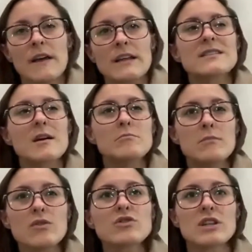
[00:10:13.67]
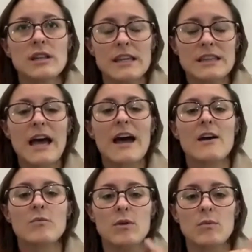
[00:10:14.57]
like some motion like
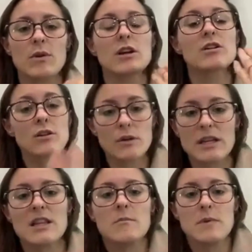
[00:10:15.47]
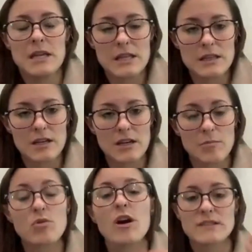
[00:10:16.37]
that where we're including them in
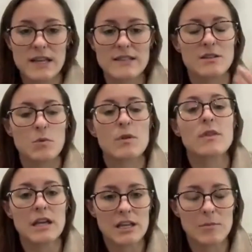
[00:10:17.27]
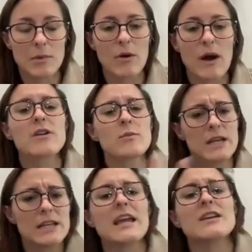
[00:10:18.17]
the process and we're thinking about how do
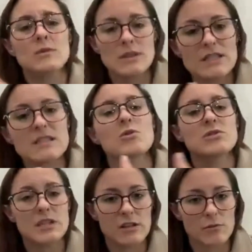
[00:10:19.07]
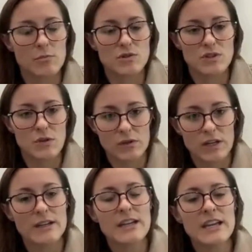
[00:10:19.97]
we engage with this particular
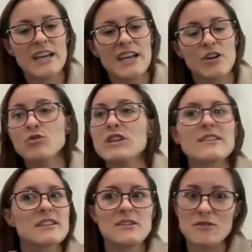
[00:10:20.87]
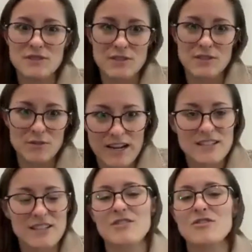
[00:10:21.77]
persona who doesn't use the
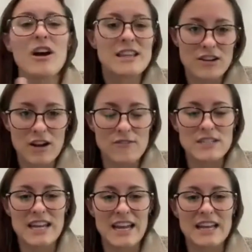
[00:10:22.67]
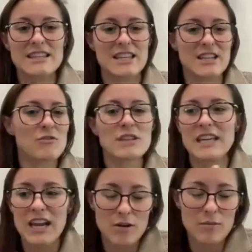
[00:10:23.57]
product. They're not in there every day. They don't
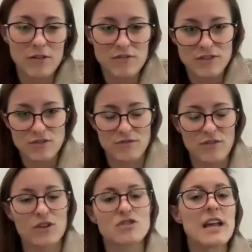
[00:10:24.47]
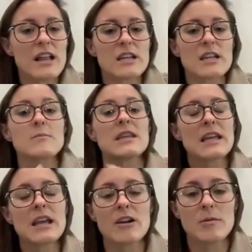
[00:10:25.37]
really care about features and functionality, but they
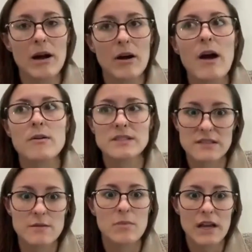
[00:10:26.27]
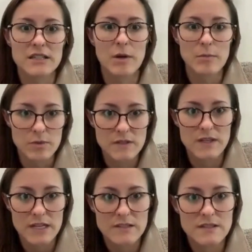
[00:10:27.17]
care about how is this impacting my
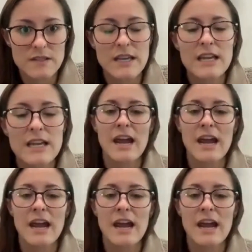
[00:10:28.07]
business.